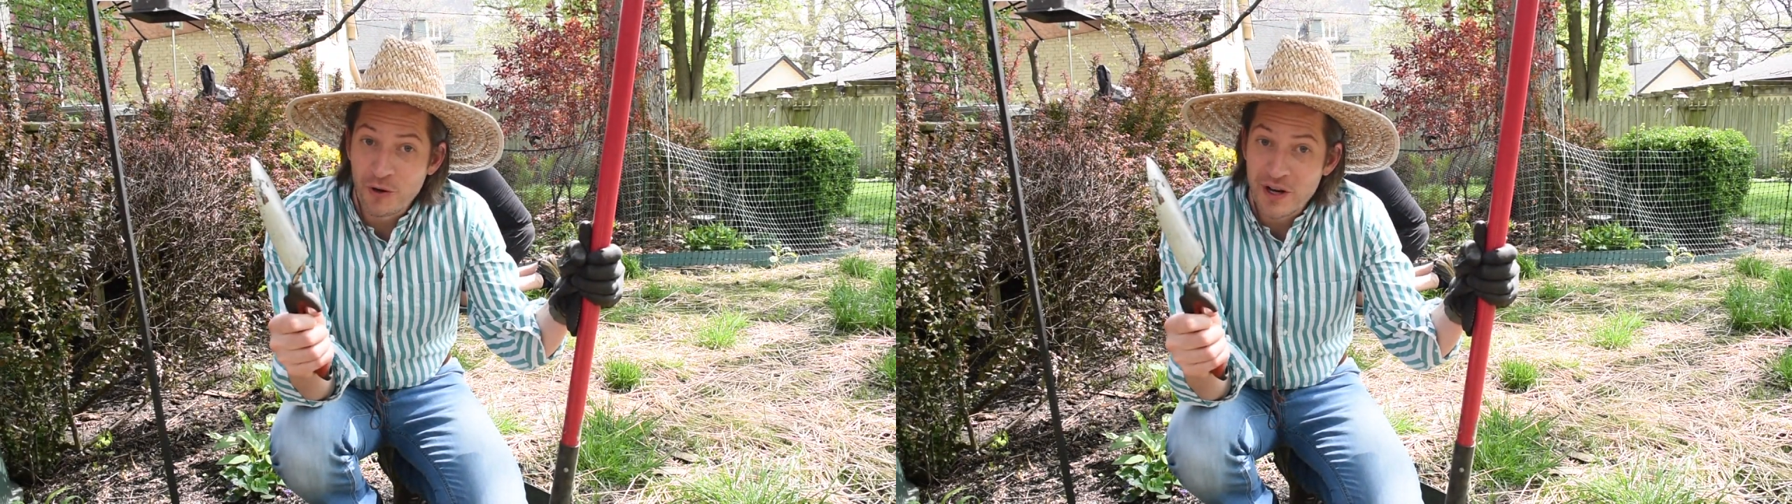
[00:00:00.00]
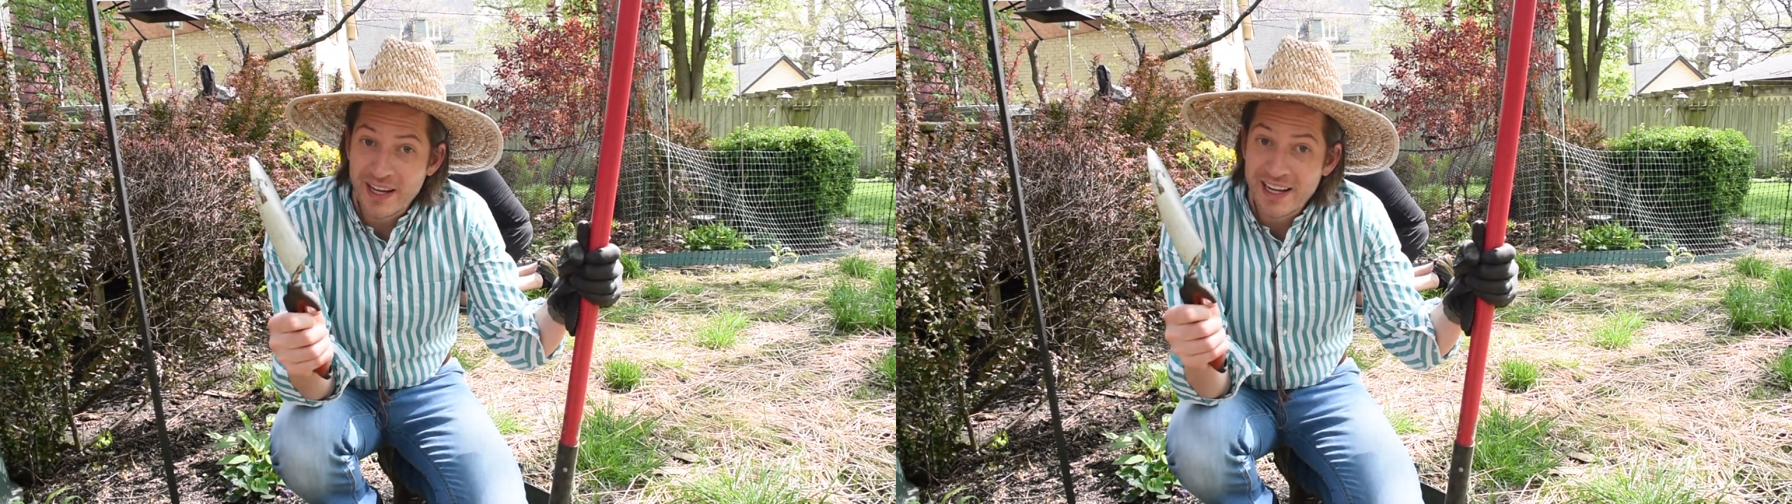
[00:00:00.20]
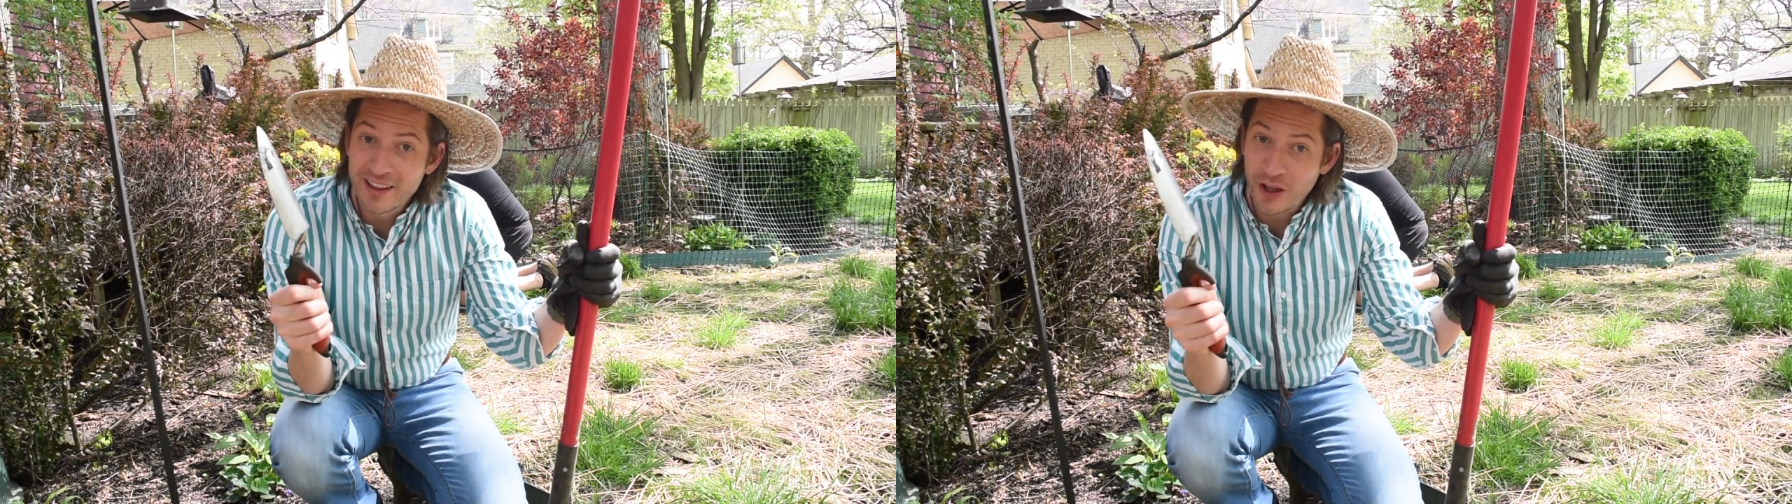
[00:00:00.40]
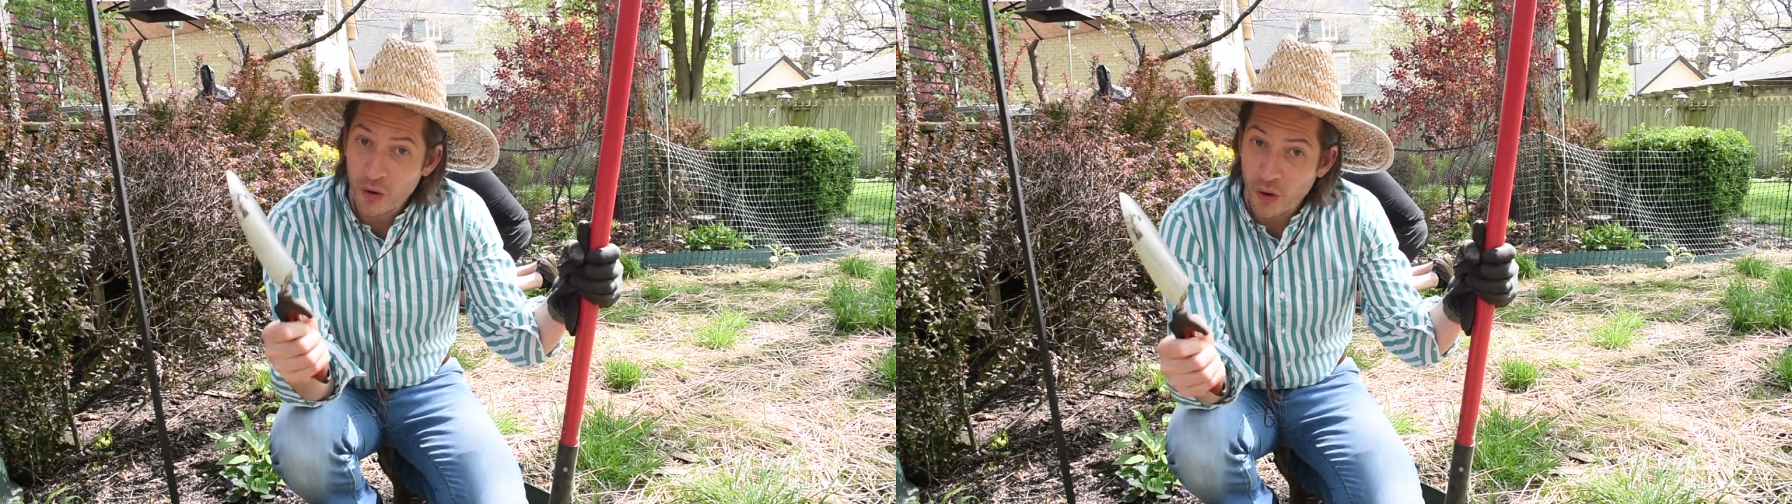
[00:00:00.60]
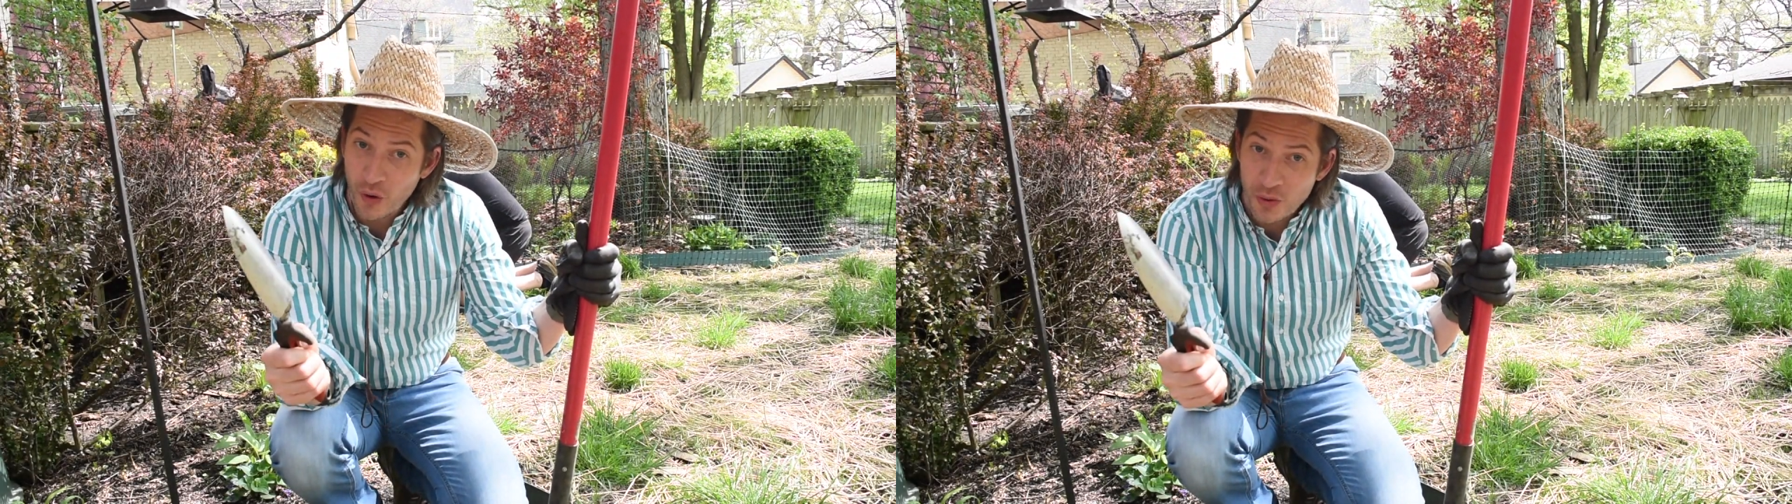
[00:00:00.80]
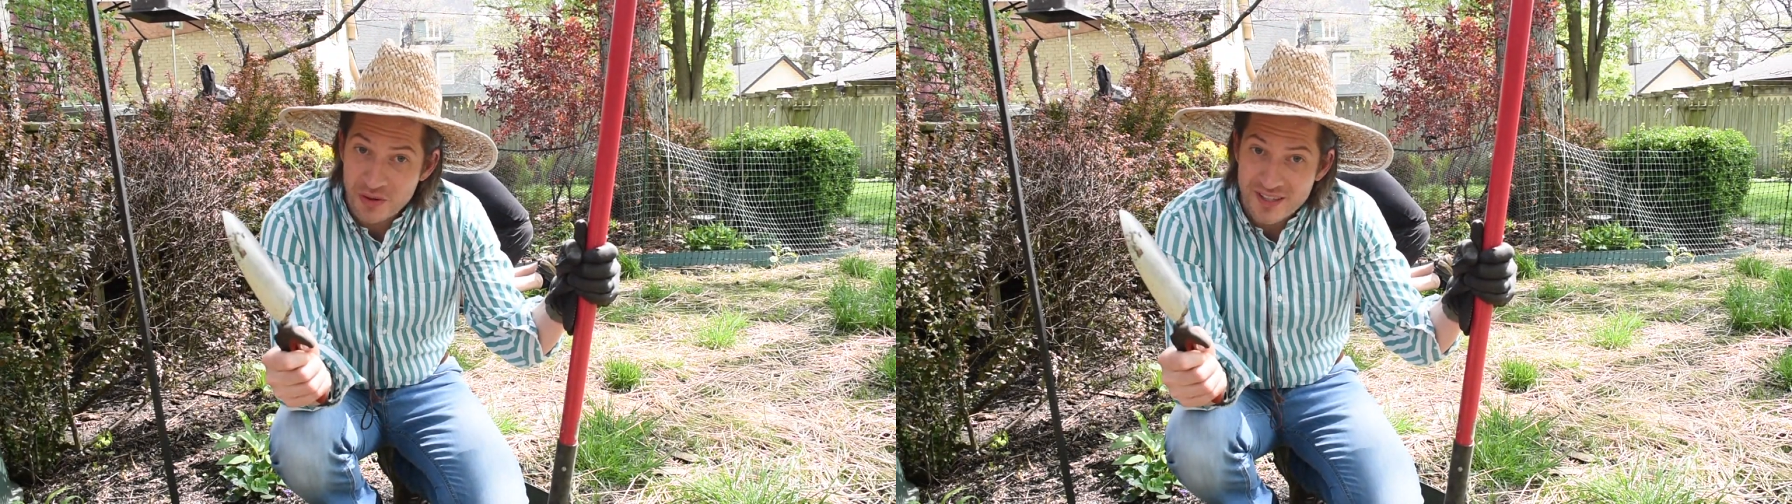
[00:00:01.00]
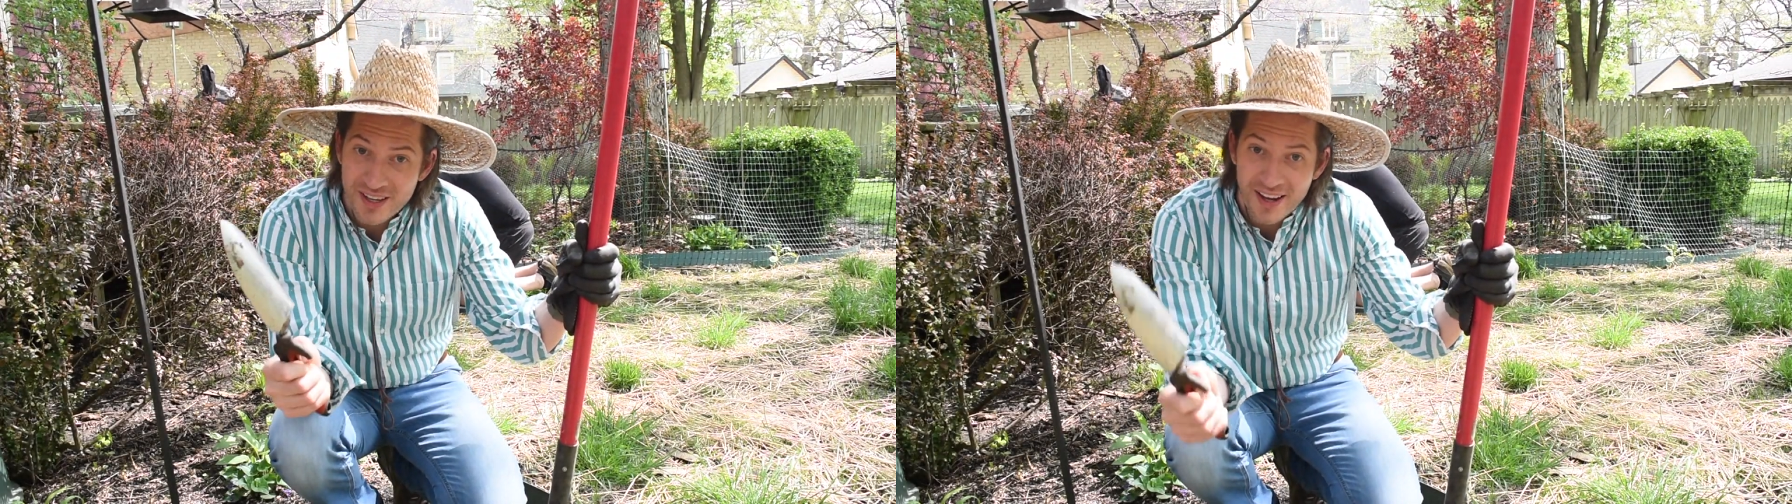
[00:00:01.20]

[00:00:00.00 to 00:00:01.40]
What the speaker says: digging little holes,